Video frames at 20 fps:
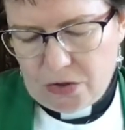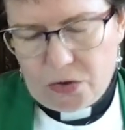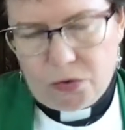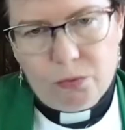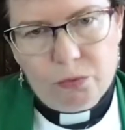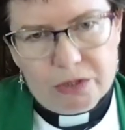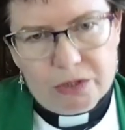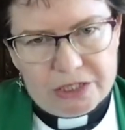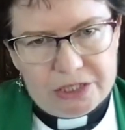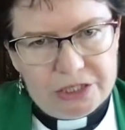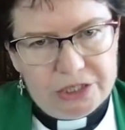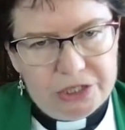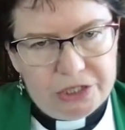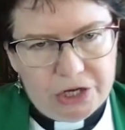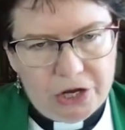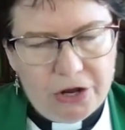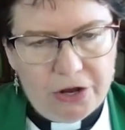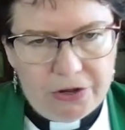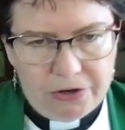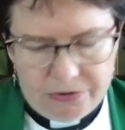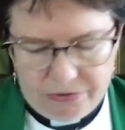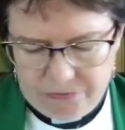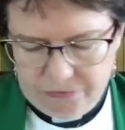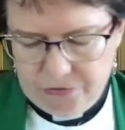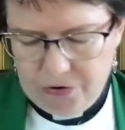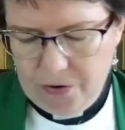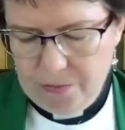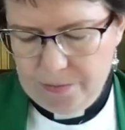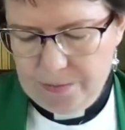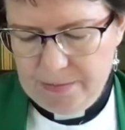was to turn
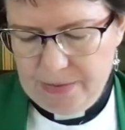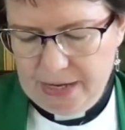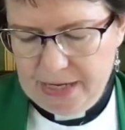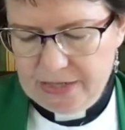from